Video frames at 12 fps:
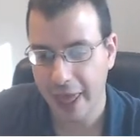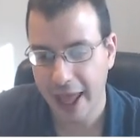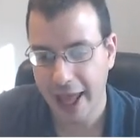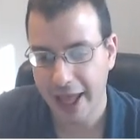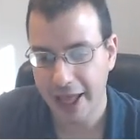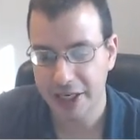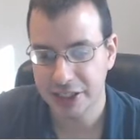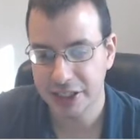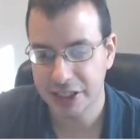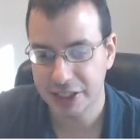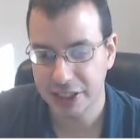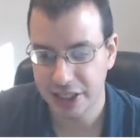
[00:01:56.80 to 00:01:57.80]
And
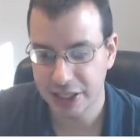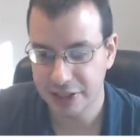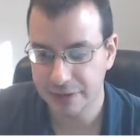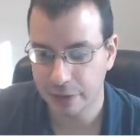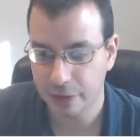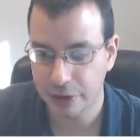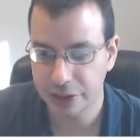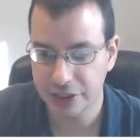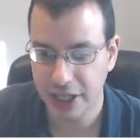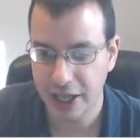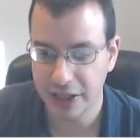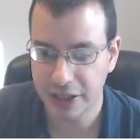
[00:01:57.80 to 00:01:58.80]
since this
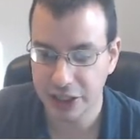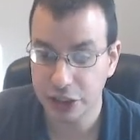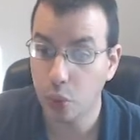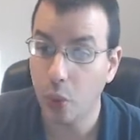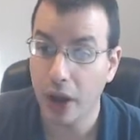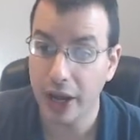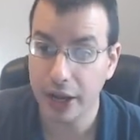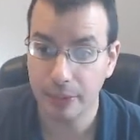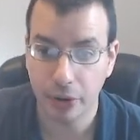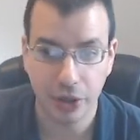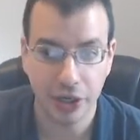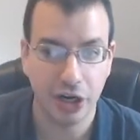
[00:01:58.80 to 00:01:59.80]
force and this y
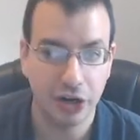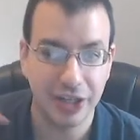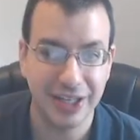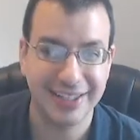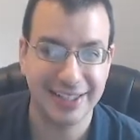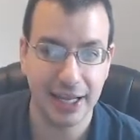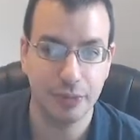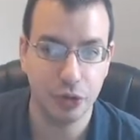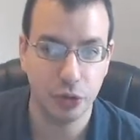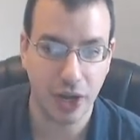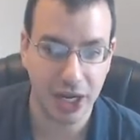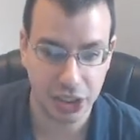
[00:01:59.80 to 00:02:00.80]
component are in the same
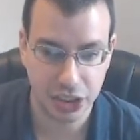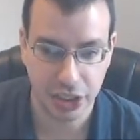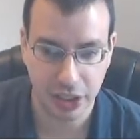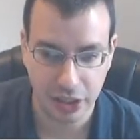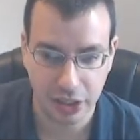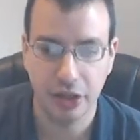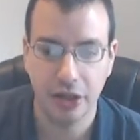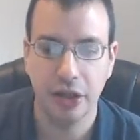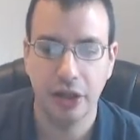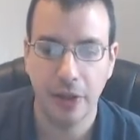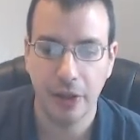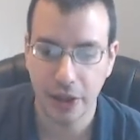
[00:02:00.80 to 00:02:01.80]
direction,
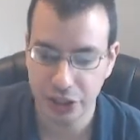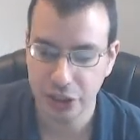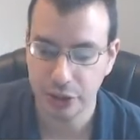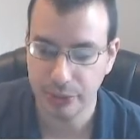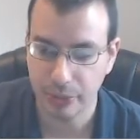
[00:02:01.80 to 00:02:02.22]
it's going to be